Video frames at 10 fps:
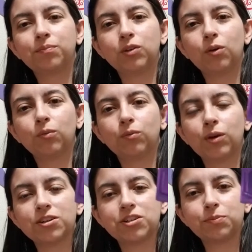Don't
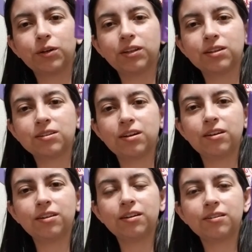rush putting this
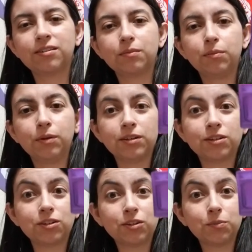on there. But it's
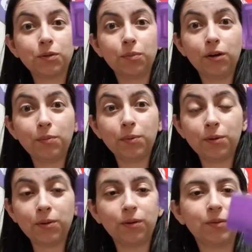super
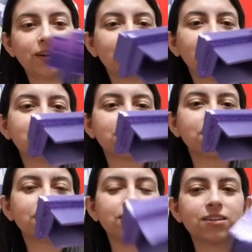purple. Oh my gosh,
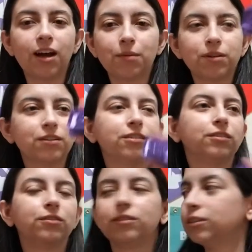look at this. I'm gonna...